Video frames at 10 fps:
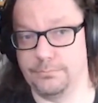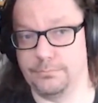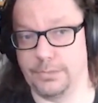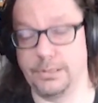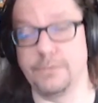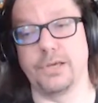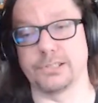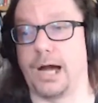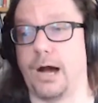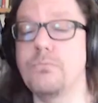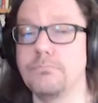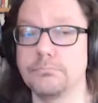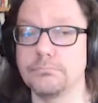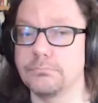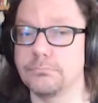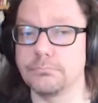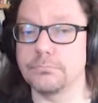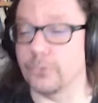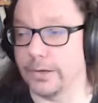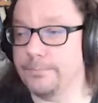And if yes, how?
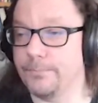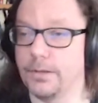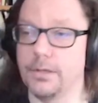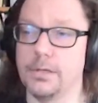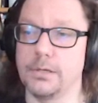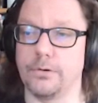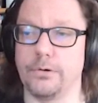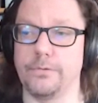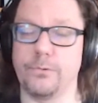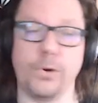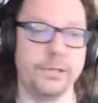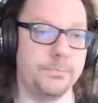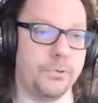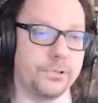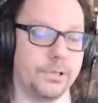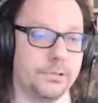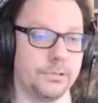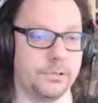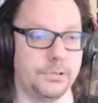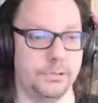right? Of quite important
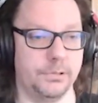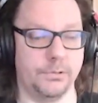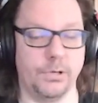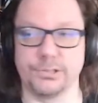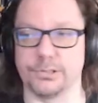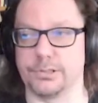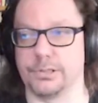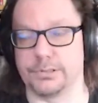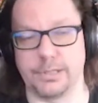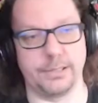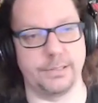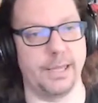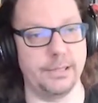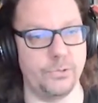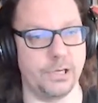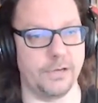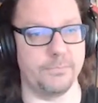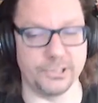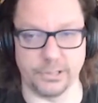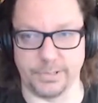questions here. And then we have
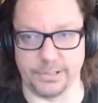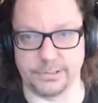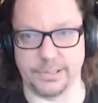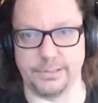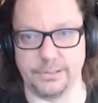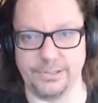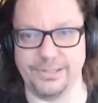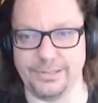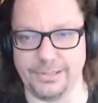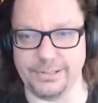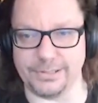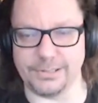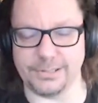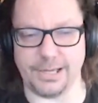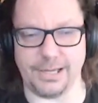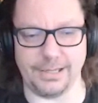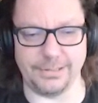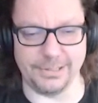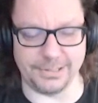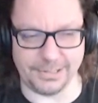measurements, and this is a
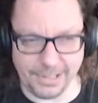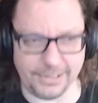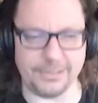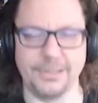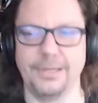distinct